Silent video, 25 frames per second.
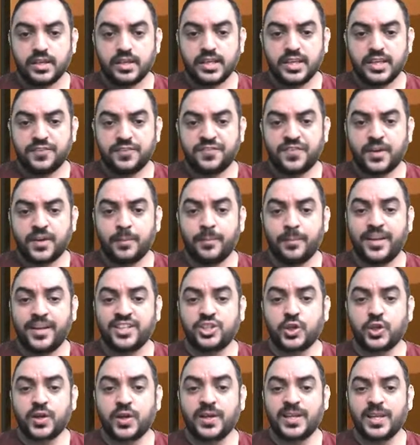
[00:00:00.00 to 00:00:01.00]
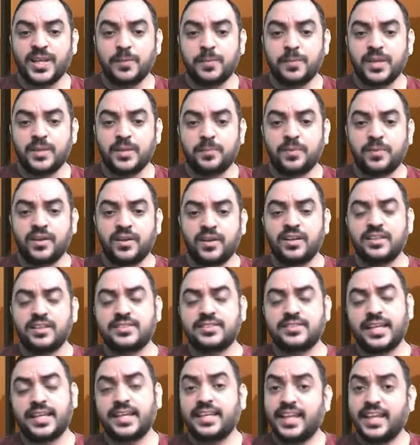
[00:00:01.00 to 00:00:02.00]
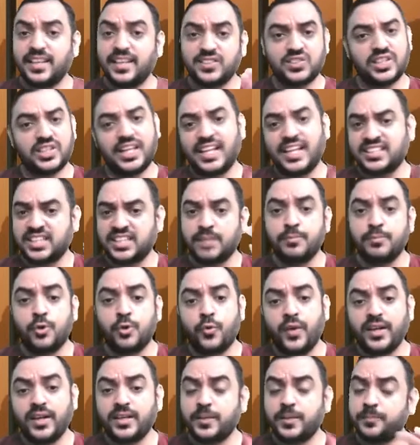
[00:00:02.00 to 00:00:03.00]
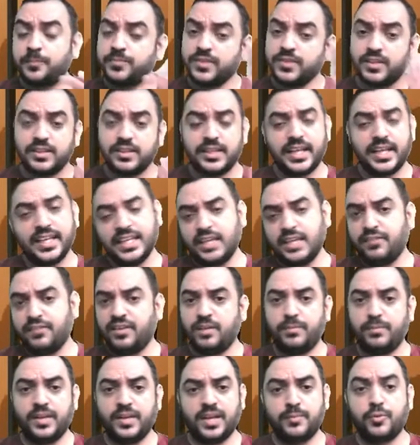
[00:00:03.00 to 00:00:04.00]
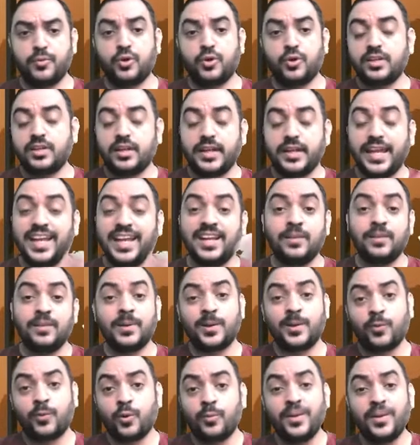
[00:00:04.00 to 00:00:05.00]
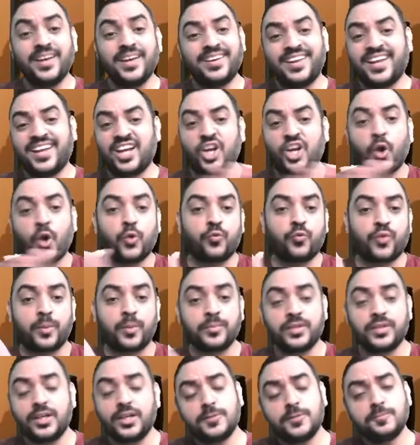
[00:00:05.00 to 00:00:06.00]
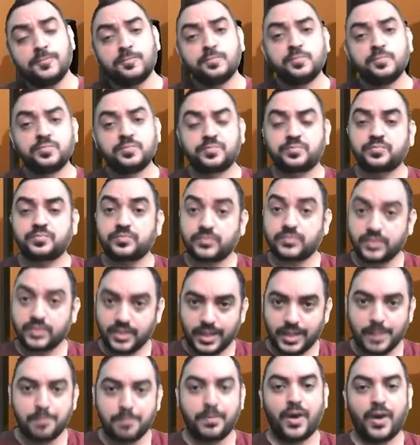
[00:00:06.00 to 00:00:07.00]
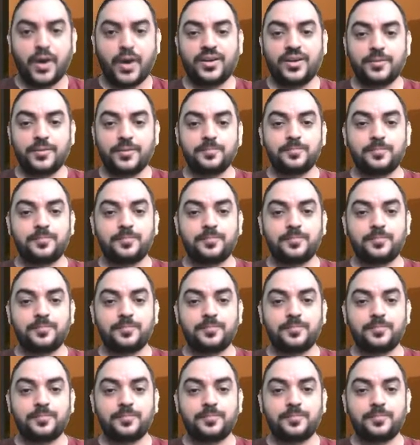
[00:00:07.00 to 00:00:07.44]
If a majority people say yes, let's remove it, then he will be removed. Then A Limited will be taken out from the power.